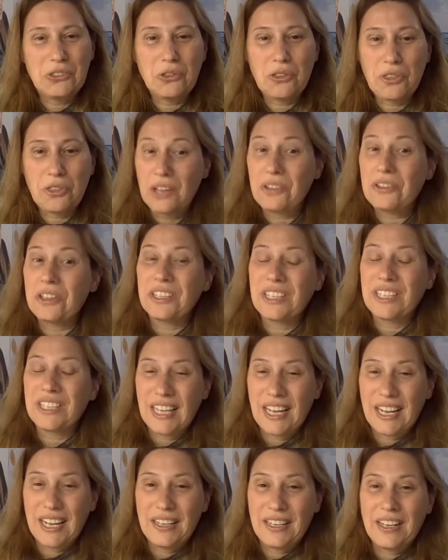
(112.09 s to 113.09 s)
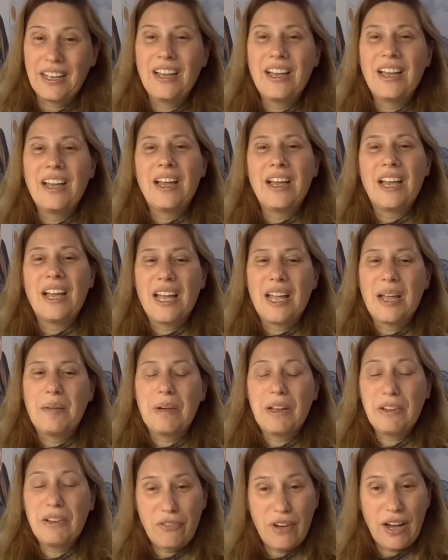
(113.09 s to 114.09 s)
2009, uh,
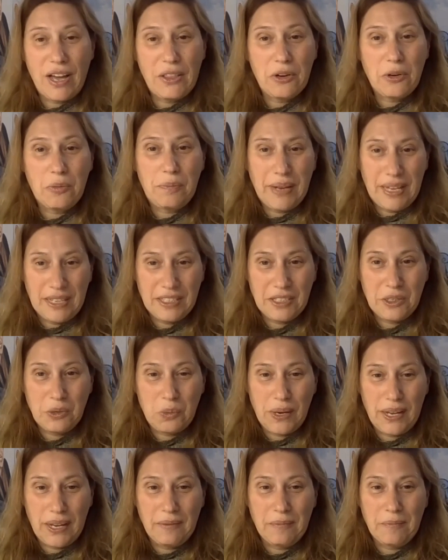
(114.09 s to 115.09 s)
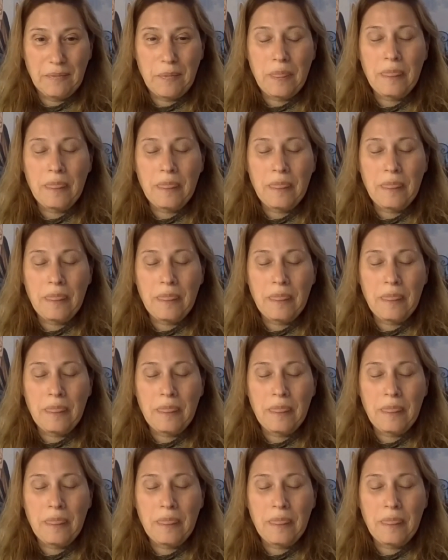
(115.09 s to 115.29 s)
my father passed away.